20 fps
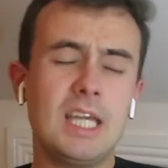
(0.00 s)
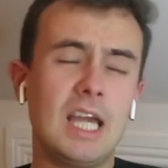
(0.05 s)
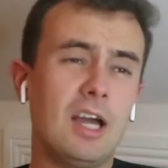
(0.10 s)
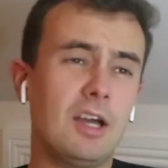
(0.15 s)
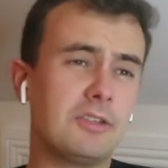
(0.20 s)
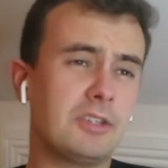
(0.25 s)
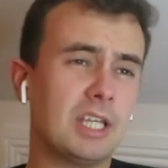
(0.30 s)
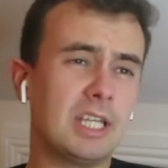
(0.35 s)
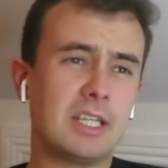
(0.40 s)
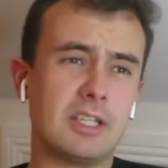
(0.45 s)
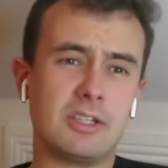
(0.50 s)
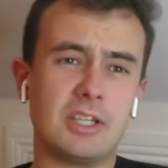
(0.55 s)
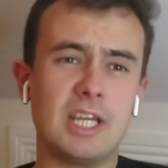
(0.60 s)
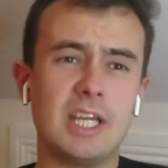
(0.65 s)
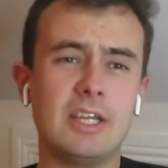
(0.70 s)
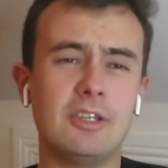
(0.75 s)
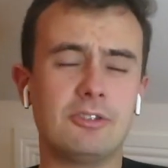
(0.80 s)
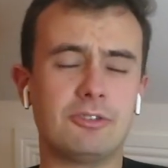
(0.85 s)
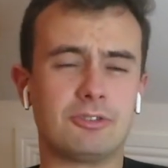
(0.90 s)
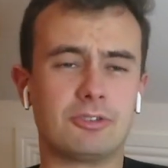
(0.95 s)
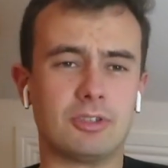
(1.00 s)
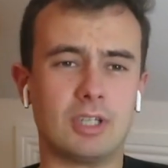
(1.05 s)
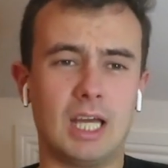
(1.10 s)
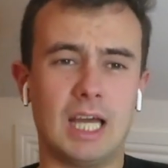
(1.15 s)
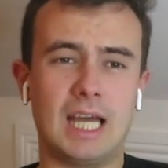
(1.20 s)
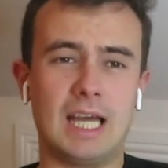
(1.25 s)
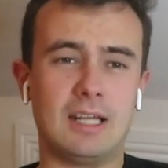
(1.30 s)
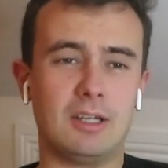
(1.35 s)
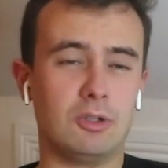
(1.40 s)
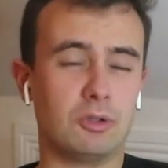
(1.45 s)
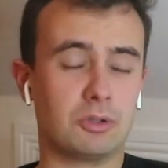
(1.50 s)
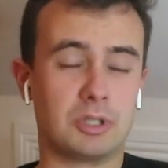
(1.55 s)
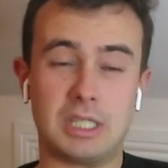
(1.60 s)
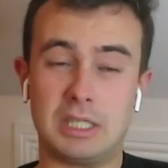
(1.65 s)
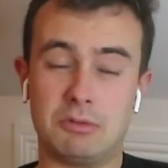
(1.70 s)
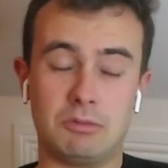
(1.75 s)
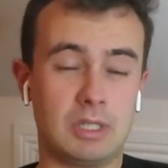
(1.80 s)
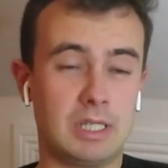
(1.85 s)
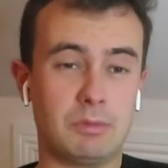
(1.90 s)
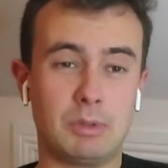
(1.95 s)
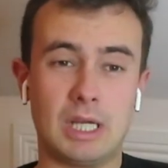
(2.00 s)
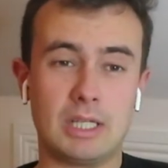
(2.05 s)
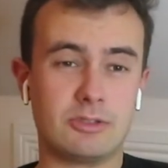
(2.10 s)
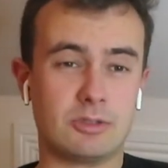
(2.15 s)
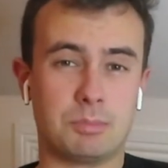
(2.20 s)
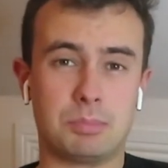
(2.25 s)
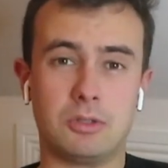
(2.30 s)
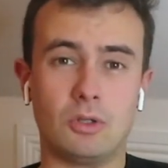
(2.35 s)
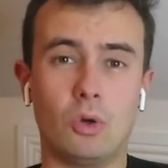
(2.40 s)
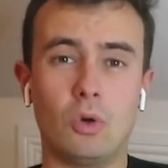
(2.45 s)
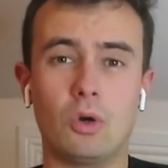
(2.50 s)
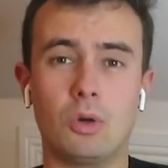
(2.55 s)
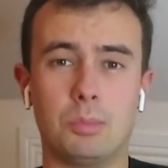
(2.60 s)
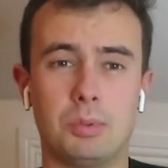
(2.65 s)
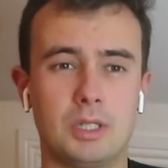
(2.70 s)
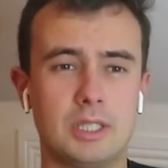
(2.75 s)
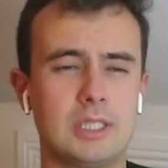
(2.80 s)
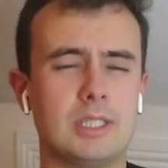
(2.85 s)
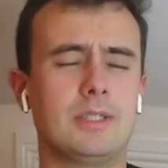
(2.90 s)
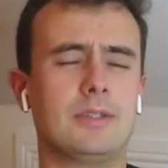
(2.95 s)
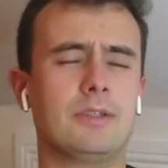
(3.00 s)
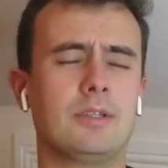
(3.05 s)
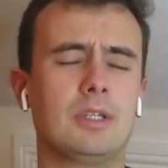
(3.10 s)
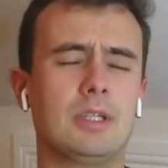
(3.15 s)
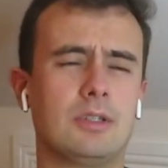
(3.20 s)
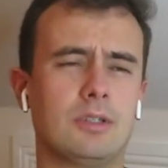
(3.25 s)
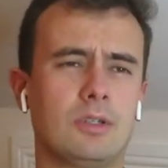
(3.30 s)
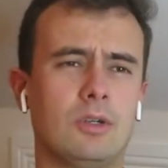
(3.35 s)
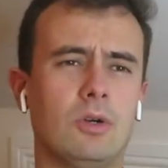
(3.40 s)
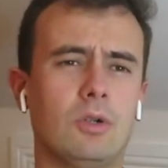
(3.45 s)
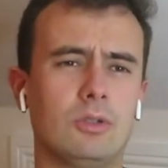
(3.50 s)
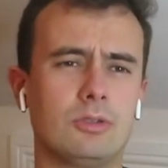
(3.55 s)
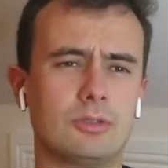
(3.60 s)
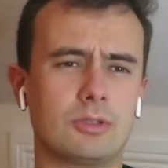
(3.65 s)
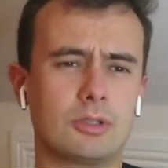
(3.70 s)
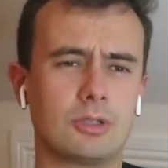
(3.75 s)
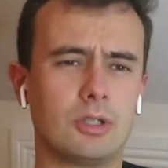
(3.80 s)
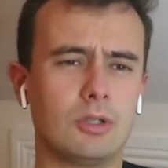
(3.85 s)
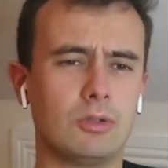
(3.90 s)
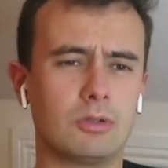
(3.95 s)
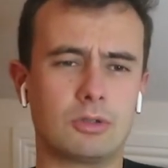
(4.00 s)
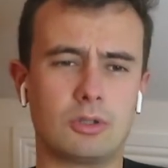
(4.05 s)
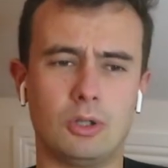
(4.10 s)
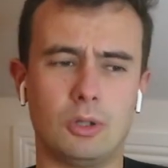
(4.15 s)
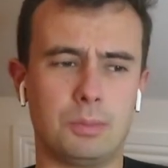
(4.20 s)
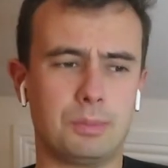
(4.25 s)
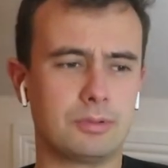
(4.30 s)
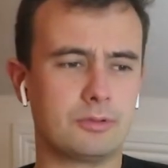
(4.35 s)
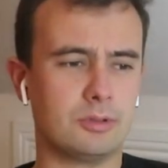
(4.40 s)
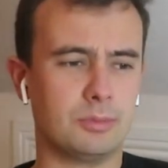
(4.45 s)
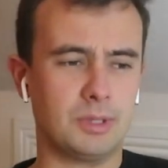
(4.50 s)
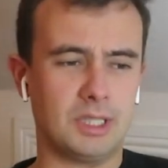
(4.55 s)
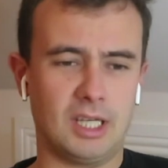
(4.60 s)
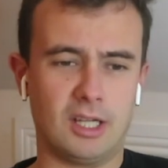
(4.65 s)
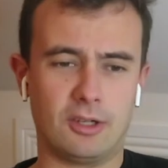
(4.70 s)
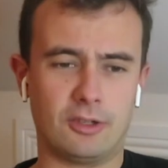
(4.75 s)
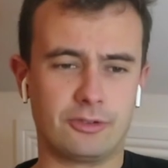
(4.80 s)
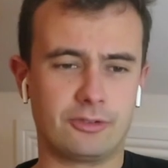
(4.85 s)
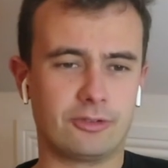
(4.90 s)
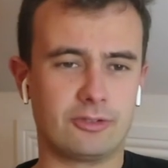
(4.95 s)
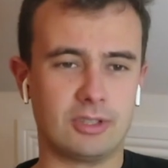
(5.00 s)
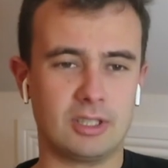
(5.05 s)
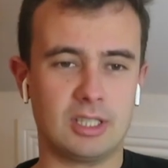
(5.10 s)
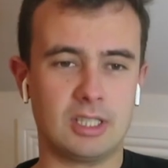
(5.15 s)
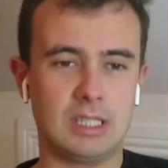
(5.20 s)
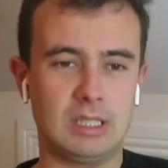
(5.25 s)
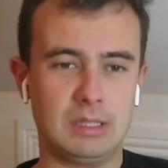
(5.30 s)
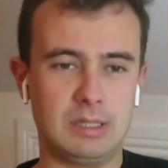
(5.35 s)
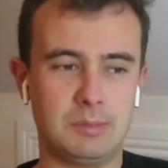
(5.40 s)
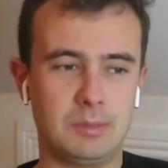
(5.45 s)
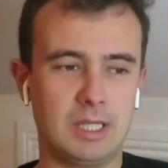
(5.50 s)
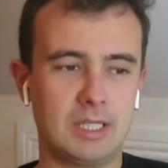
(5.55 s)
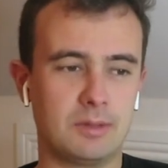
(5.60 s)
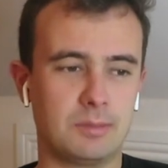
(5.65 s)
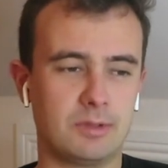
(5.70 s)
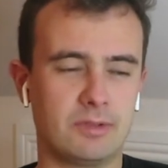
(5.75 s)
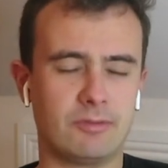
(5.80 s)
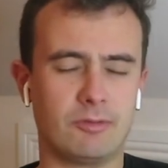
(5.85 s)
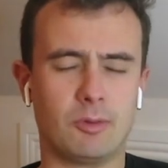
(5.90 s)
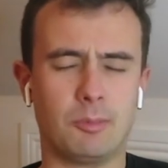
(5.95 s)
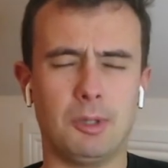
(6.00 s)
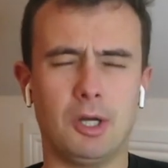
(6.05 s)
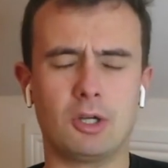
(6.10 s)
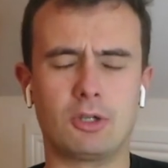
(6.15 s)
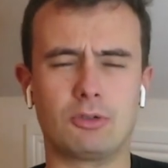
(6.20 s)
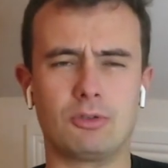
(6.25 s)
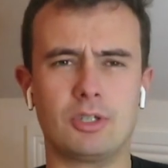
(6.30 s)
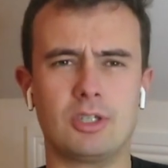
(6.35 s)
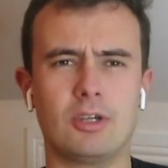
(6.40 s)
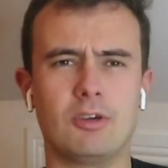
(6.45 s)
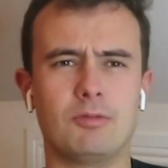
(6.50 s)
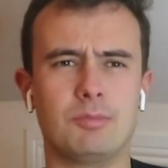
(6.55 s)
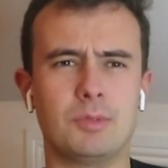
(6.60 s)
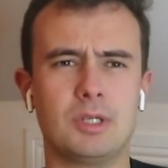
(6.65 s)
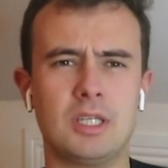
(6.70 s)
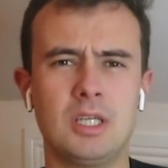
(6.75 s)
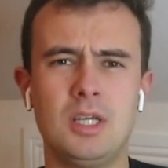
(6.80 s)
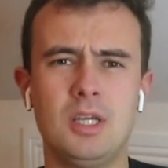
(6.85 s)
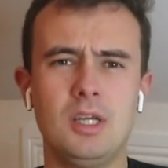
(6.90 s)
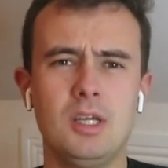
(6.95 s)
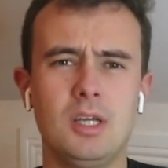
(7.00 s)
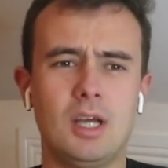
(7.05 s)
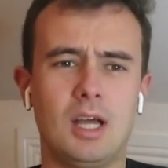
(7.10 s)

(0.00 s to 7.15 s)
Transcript: Yeah, I think it is. Look, he ran deplorably in the Holden Gold Cup, to be honest. He made a bit of a mockery of me.